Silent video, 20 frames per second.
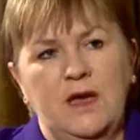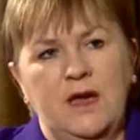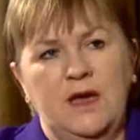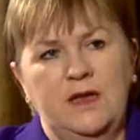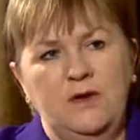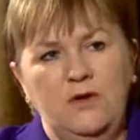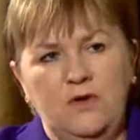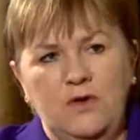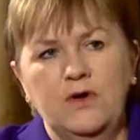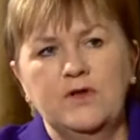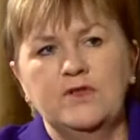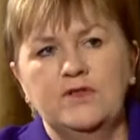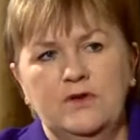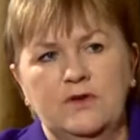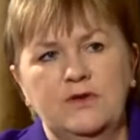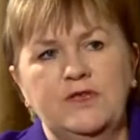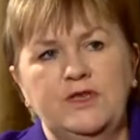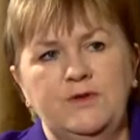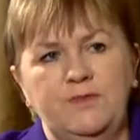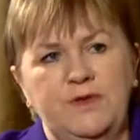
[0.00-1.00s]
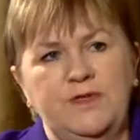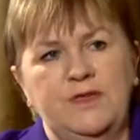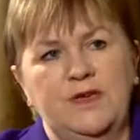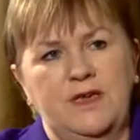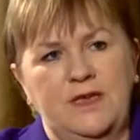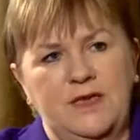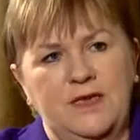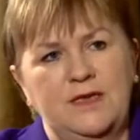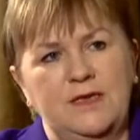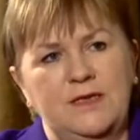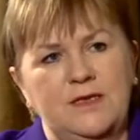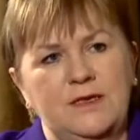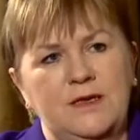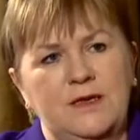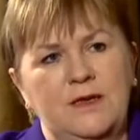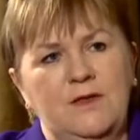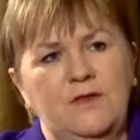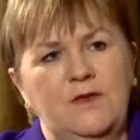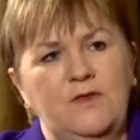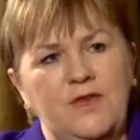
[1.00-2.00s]
And it ought not to be the case
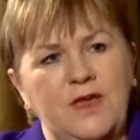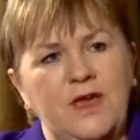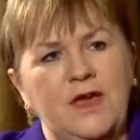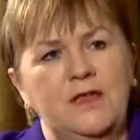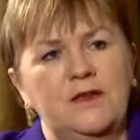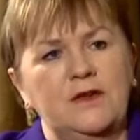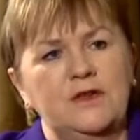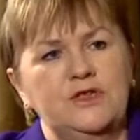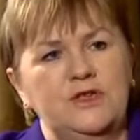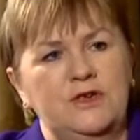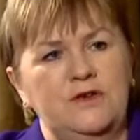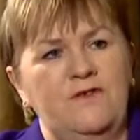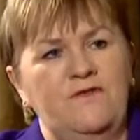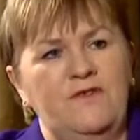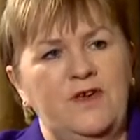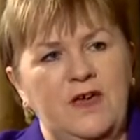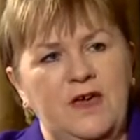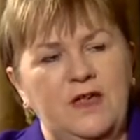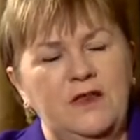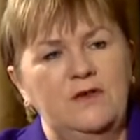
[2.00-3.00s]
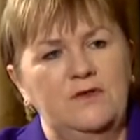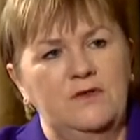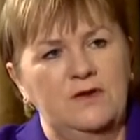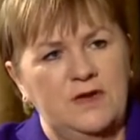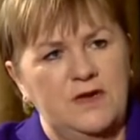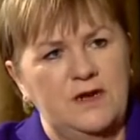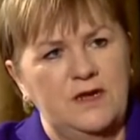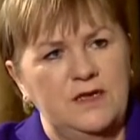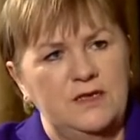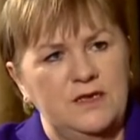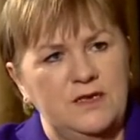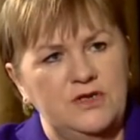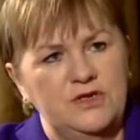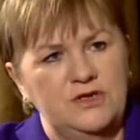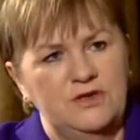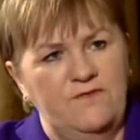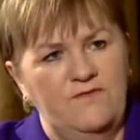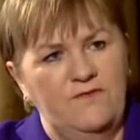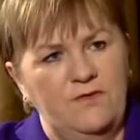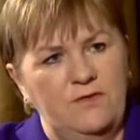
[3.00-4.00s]
that the energy of any
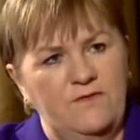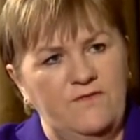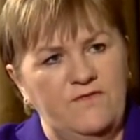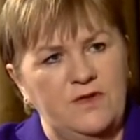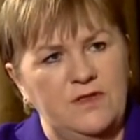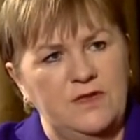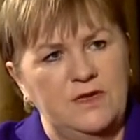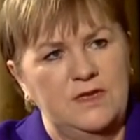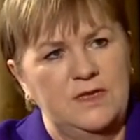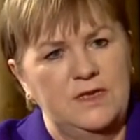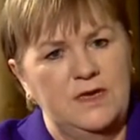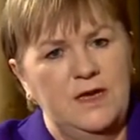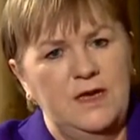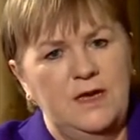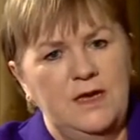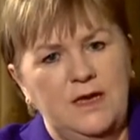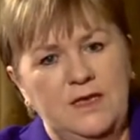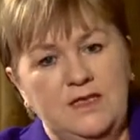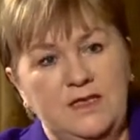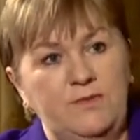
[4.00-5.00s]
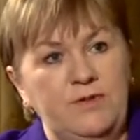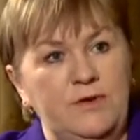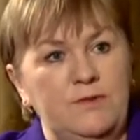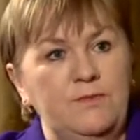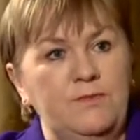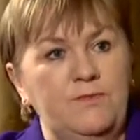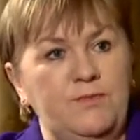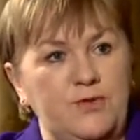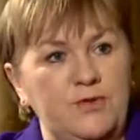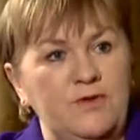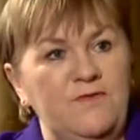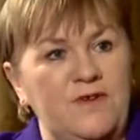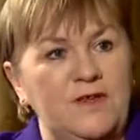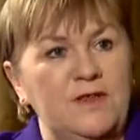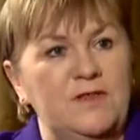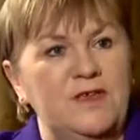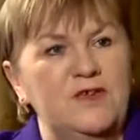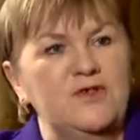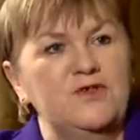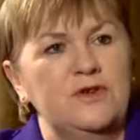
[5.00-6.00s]
organisation involved in this is about proving
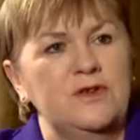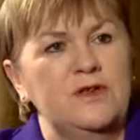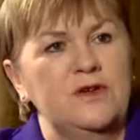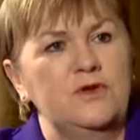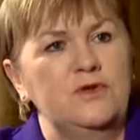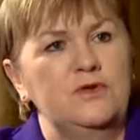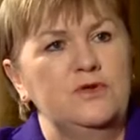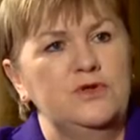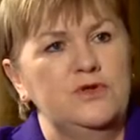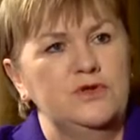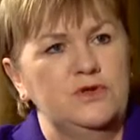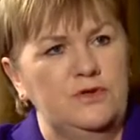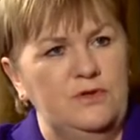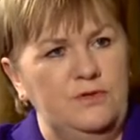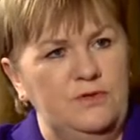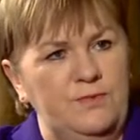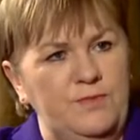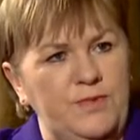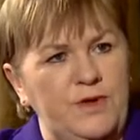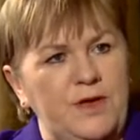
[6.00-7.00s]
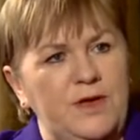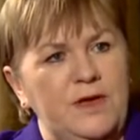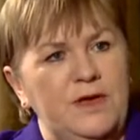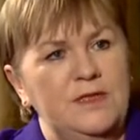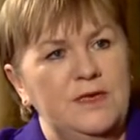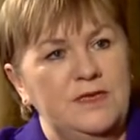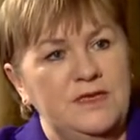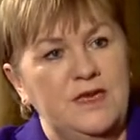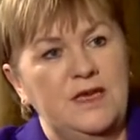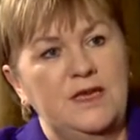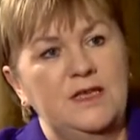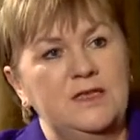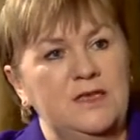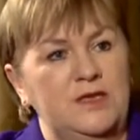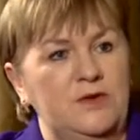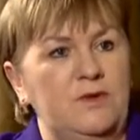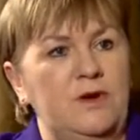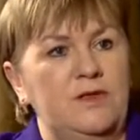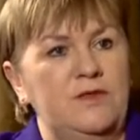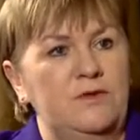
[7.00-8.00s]
that they're doing a good job. The test
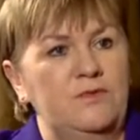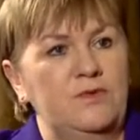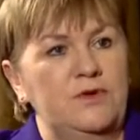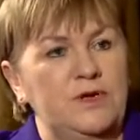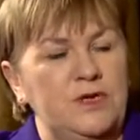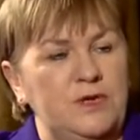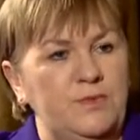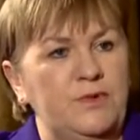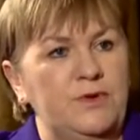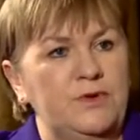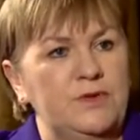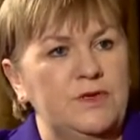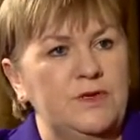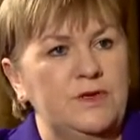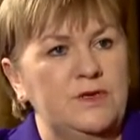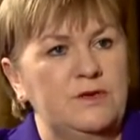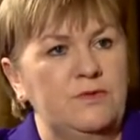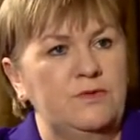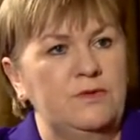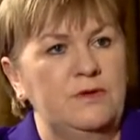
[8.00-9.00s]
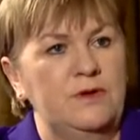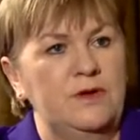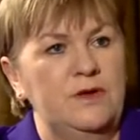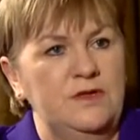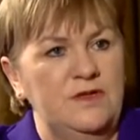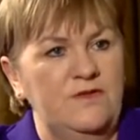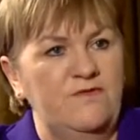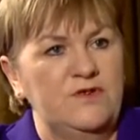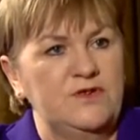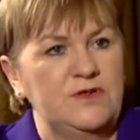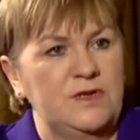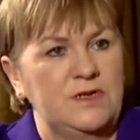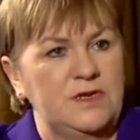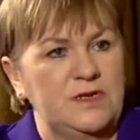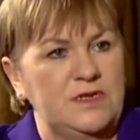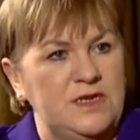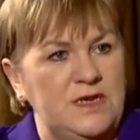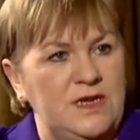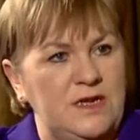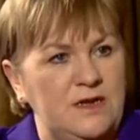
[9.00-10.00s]
is whether we're responding to what individuals
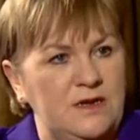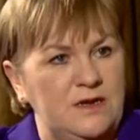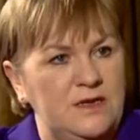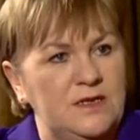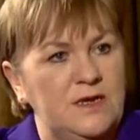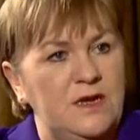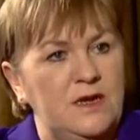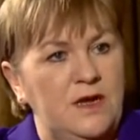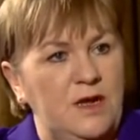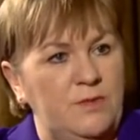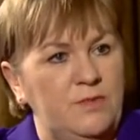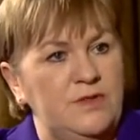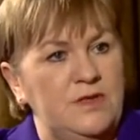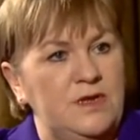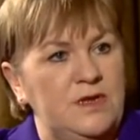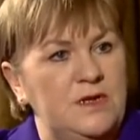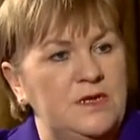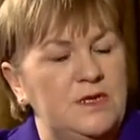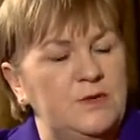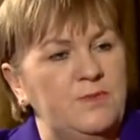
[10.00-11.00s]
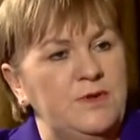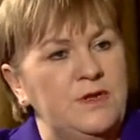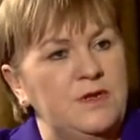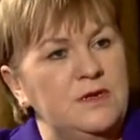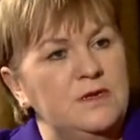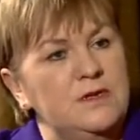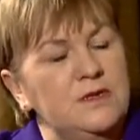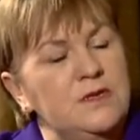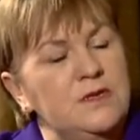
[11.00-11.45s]
are telling us about their experience.